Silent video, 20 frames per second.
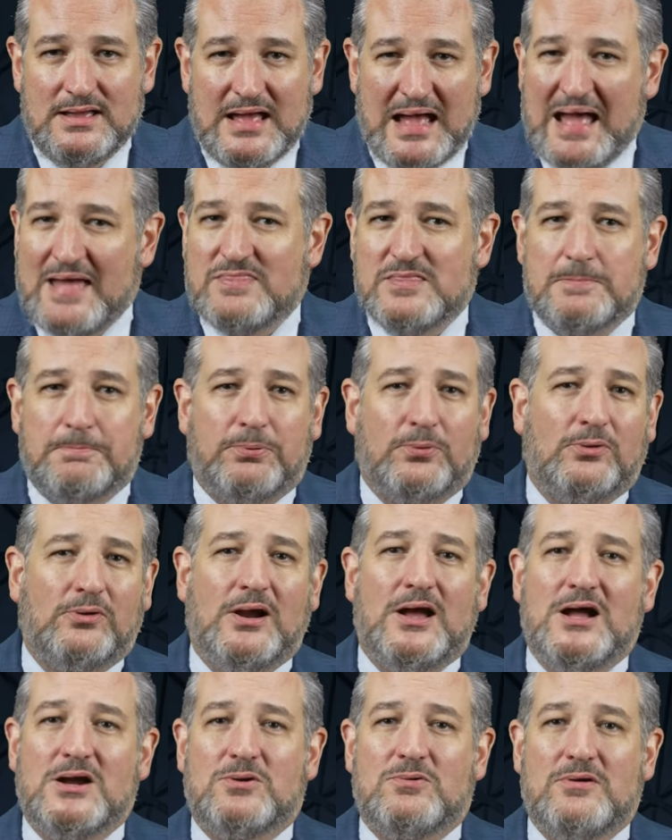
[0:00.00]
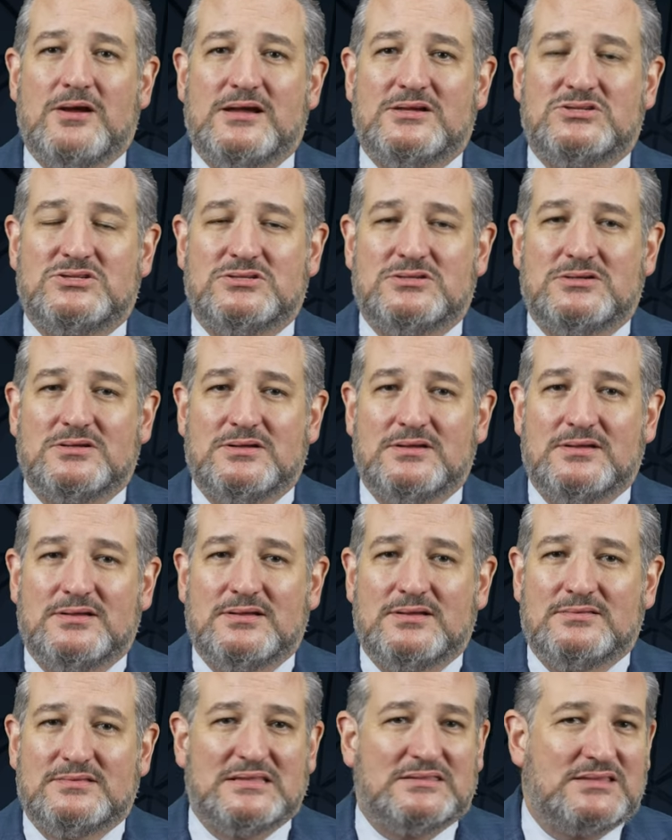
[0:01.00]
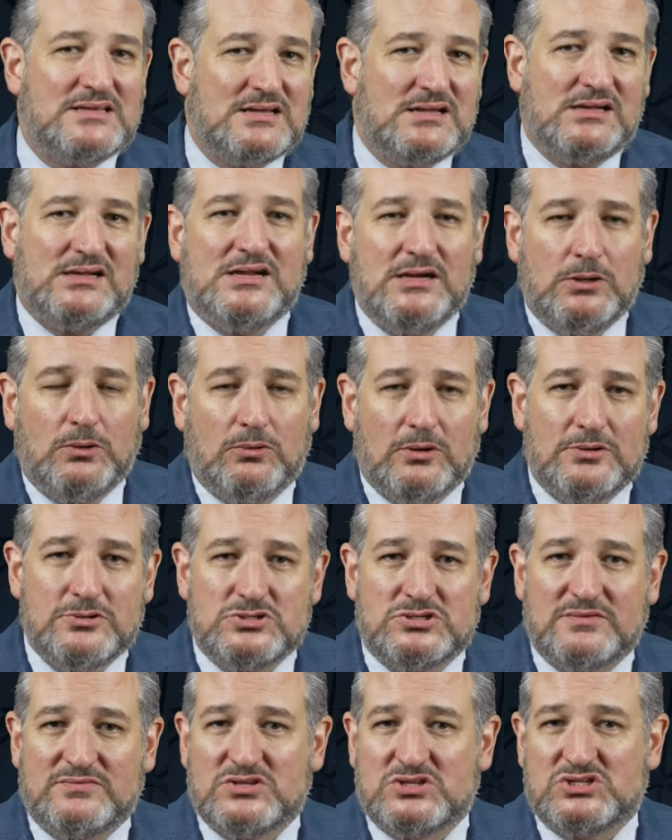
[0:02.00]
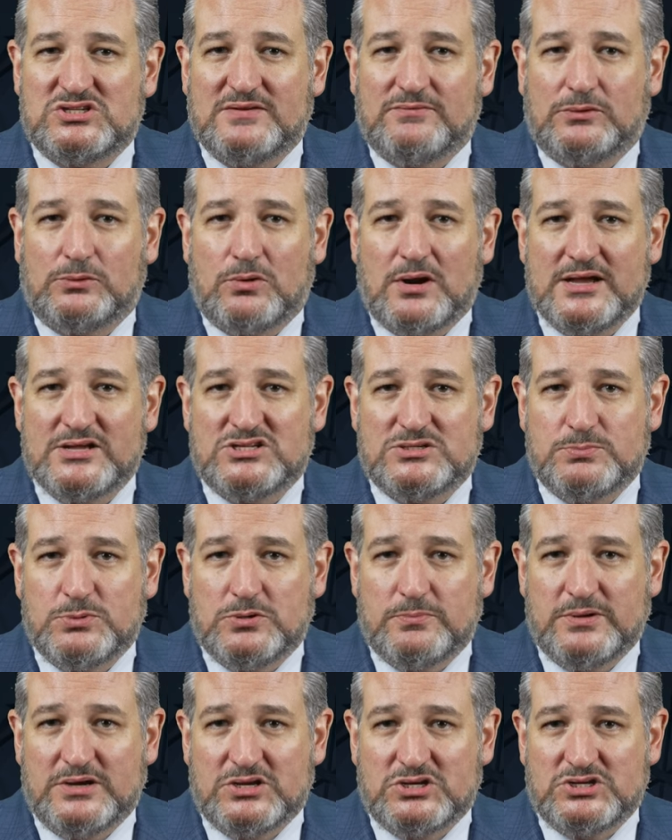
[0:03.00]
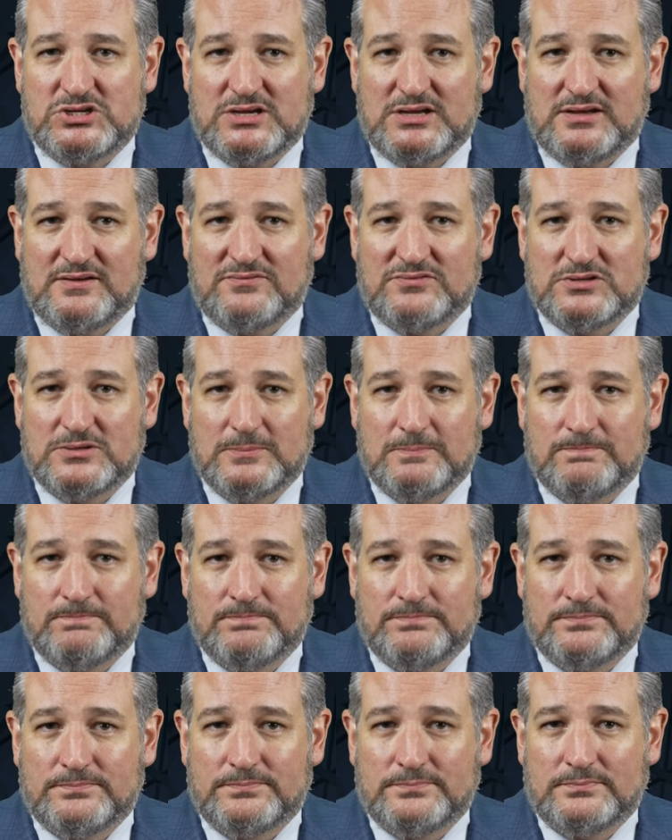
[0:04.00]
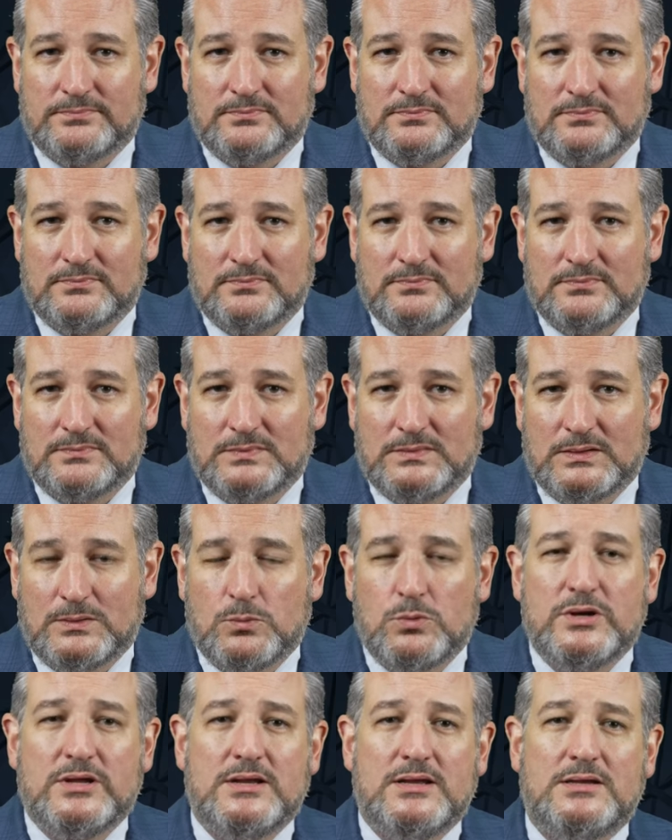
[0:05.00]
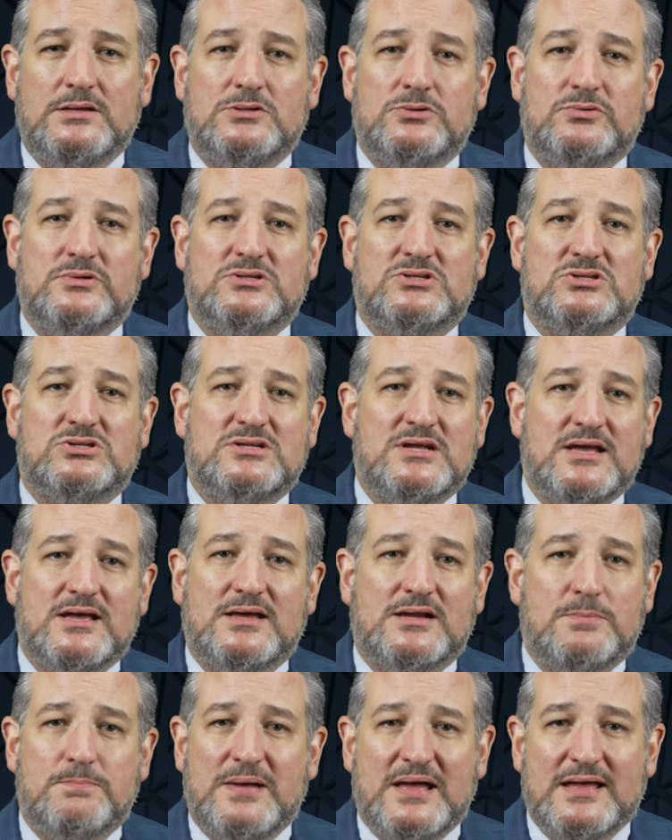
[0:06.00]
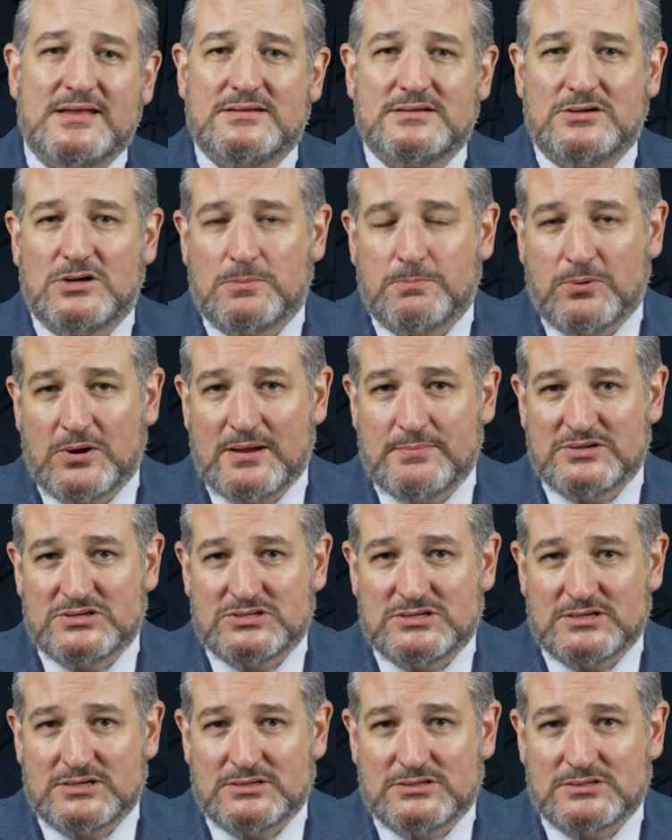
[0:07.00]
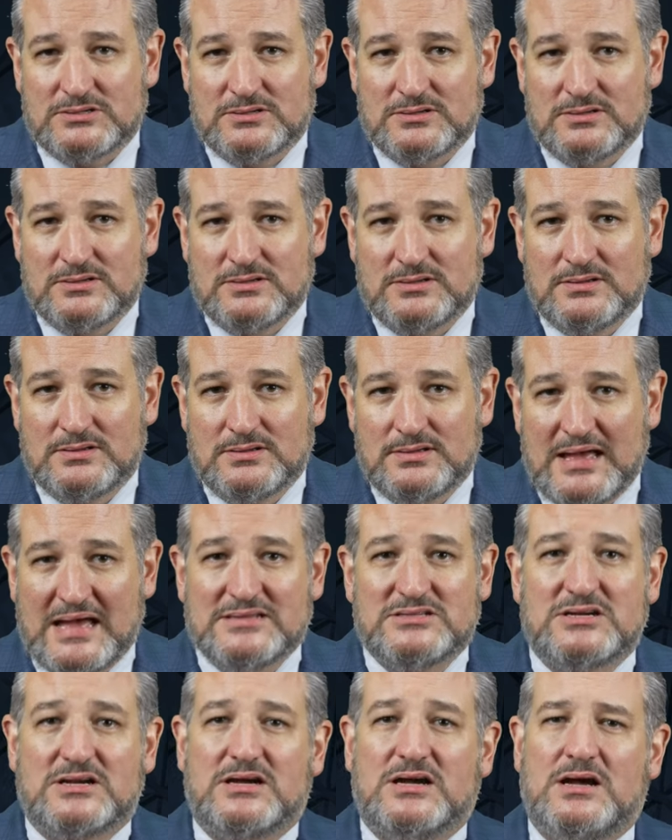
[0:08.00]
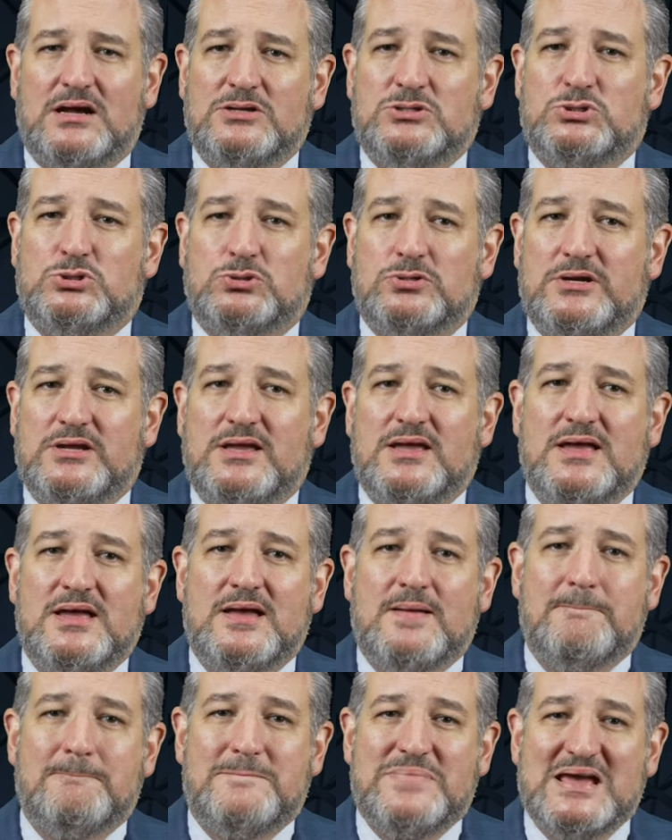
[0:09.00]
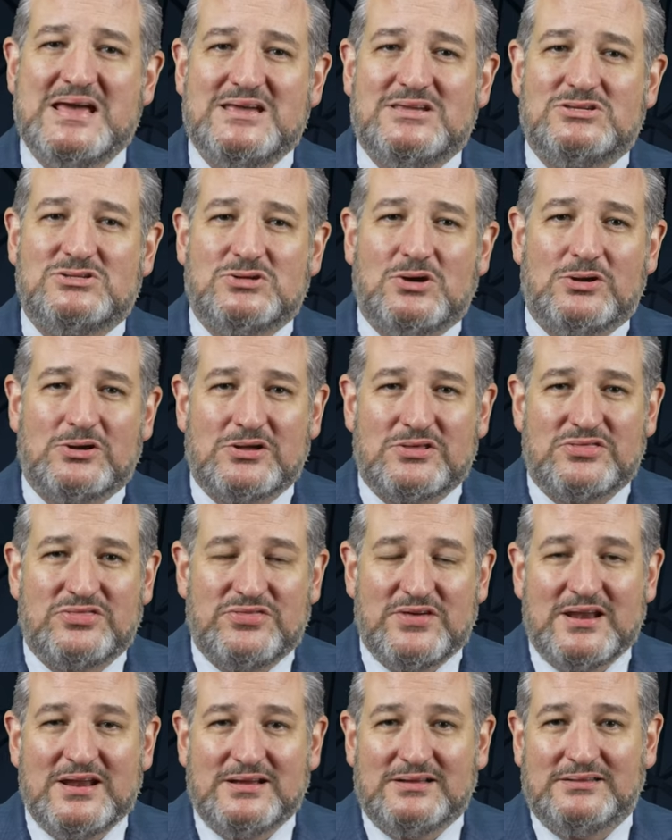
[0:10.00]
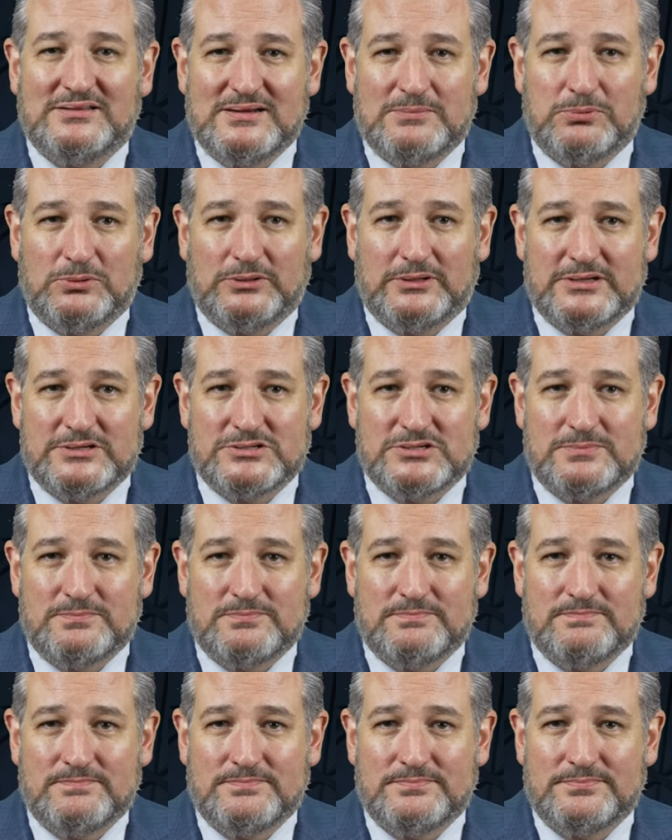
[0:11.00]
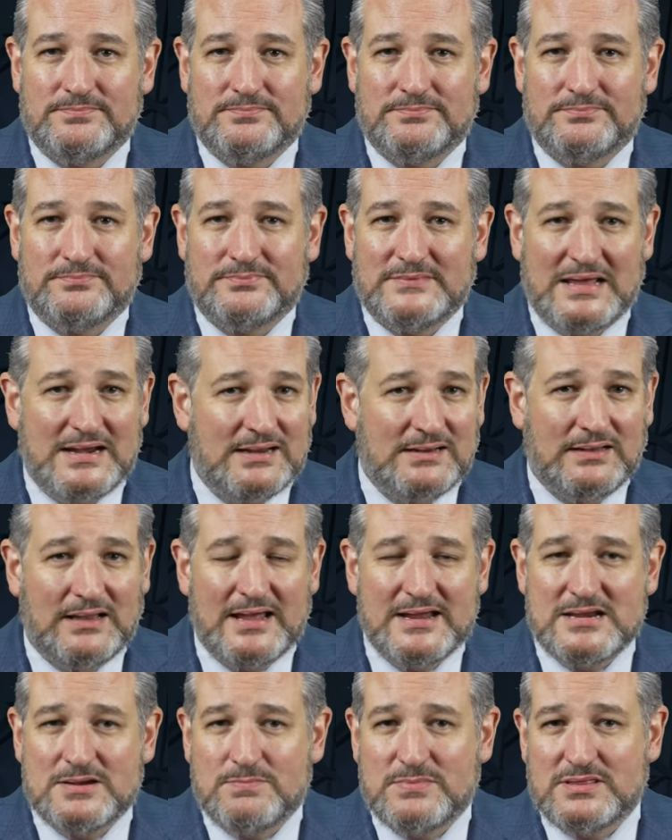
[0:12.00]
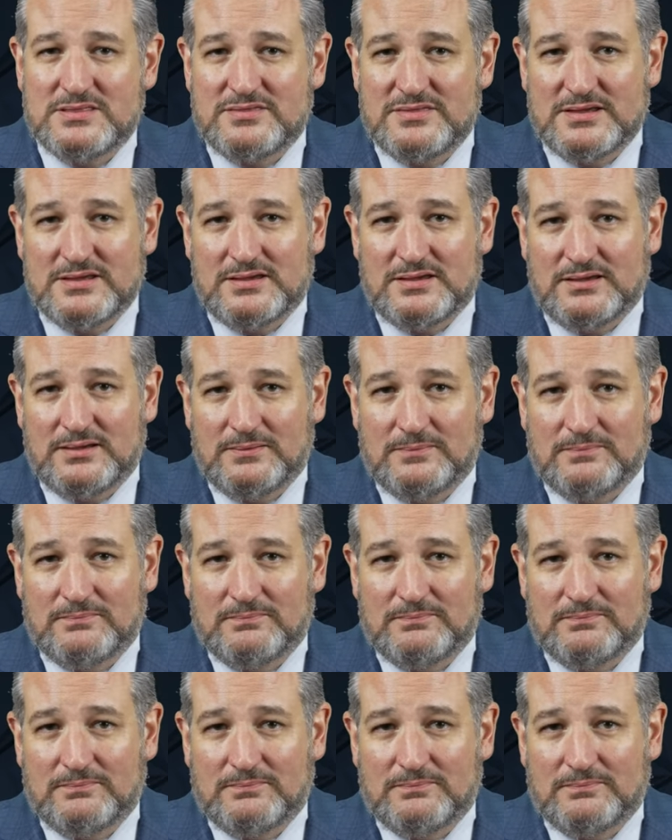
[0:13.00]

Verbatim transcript: and the progress that the heroes of the civil rights movement achieved, we need to instead abandon our premises as a country based on authentic liberalism and Enlightenment thinking.